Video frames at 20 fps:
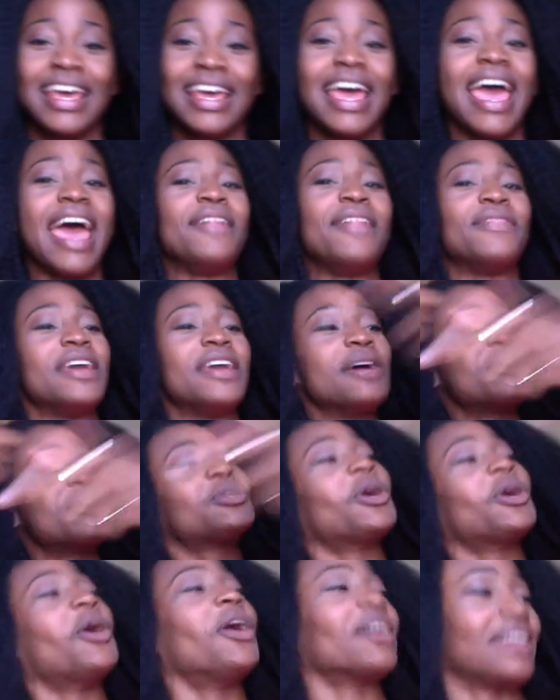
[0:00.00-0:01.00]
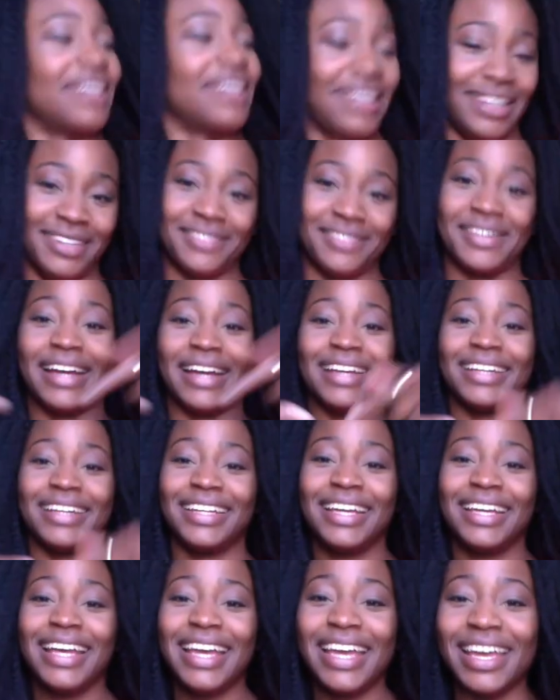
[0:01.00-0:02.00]
And they're talking, right?
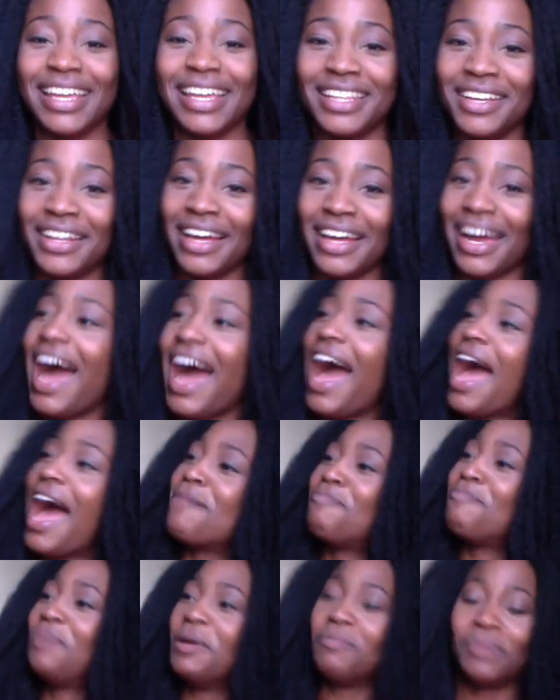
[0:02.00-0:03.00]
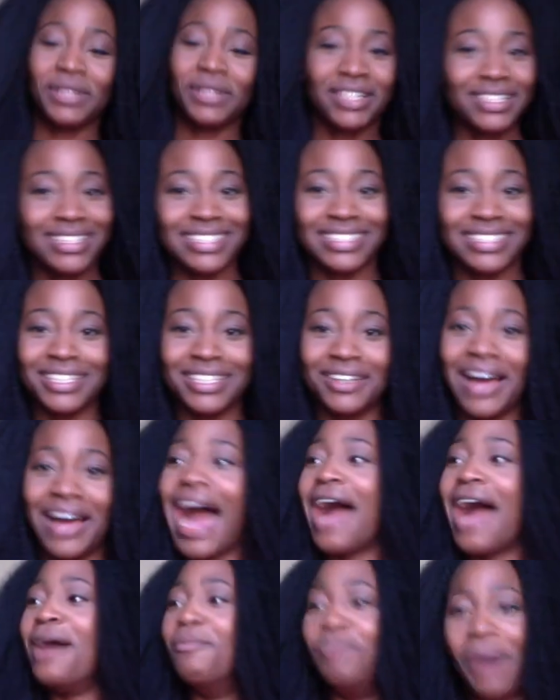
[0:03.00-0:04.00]
And they're like, Pippin, good to see you.
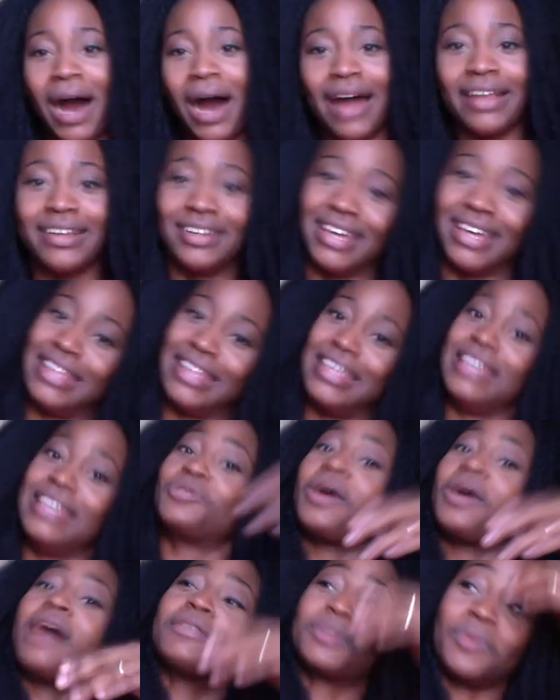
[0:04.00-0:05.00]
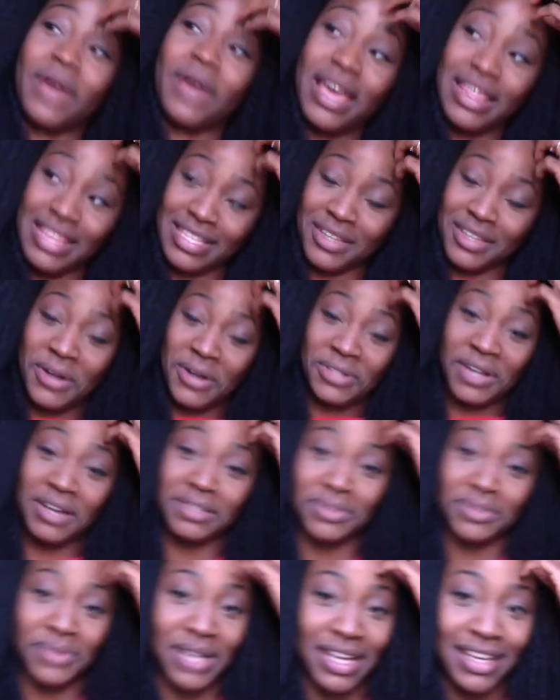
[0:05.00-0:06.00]
Partner. And he drives away. This car
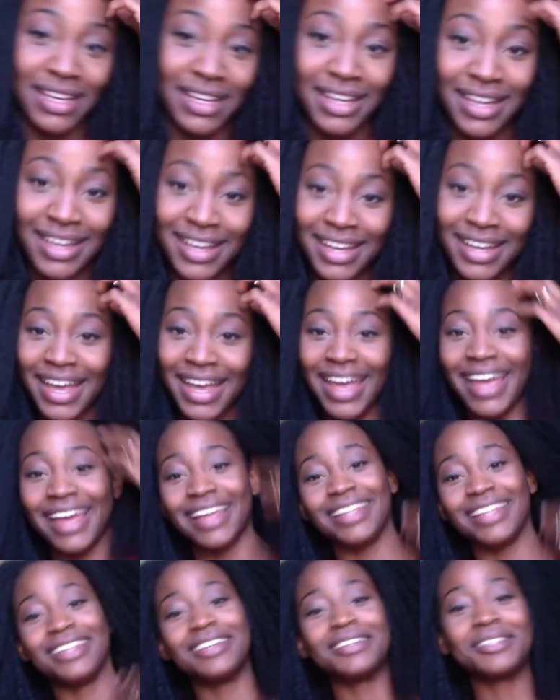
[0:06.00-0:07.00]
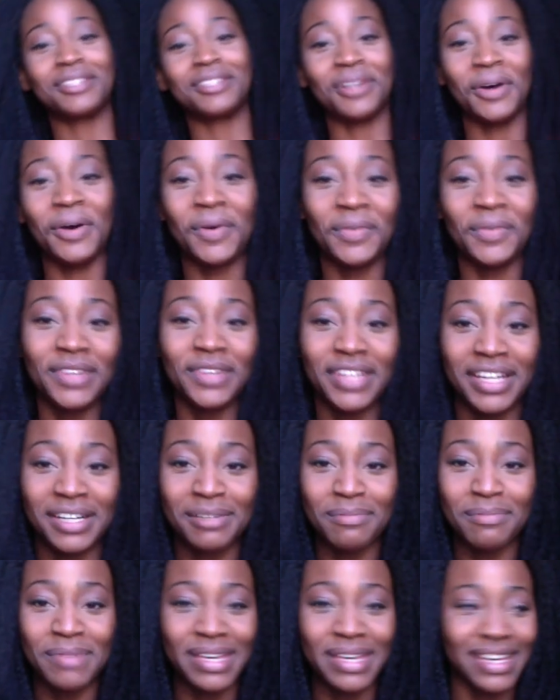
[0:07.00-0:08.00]
drives away. And so, you
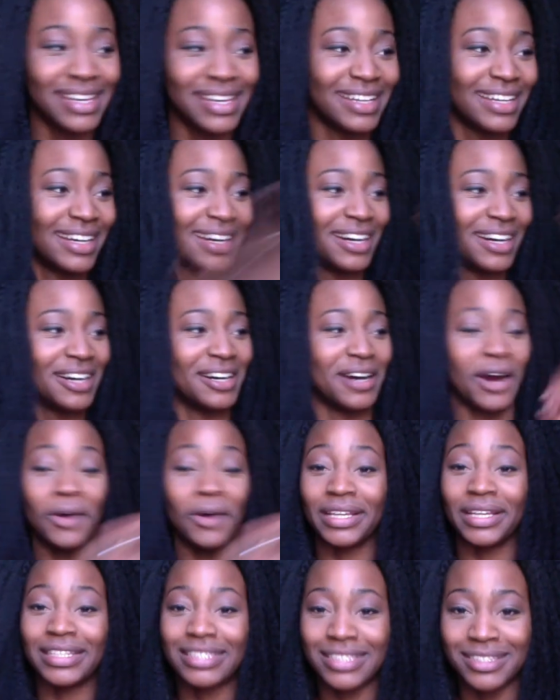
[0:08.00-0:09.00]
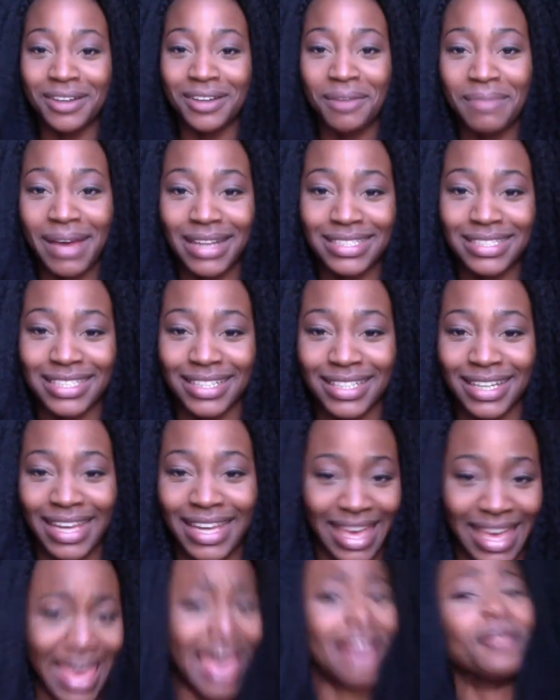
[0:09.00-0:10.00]
know, me and Otis go back to
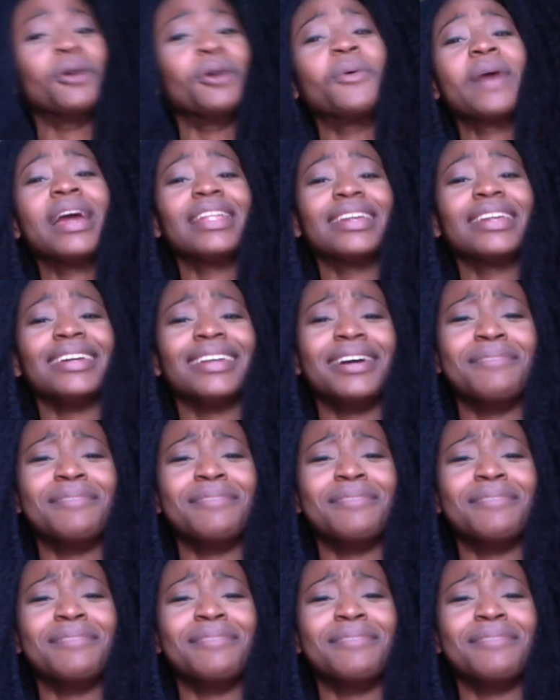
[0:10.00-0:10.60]
like LOLing.